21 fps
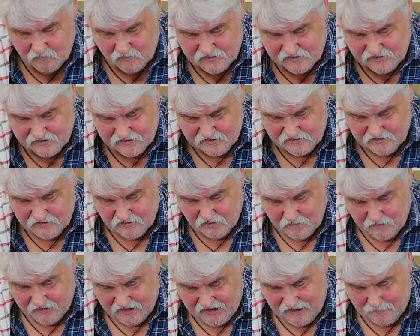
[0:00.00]
was the
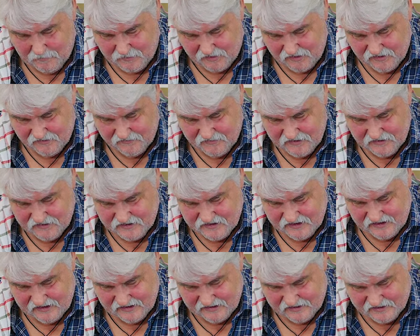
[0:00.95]
strawberry capital of New
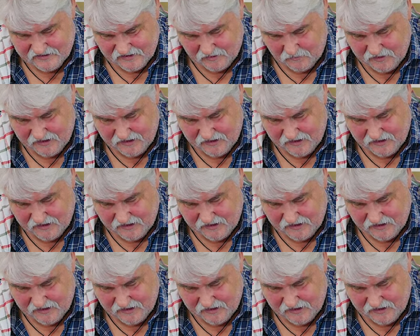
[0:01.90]
Zealand, so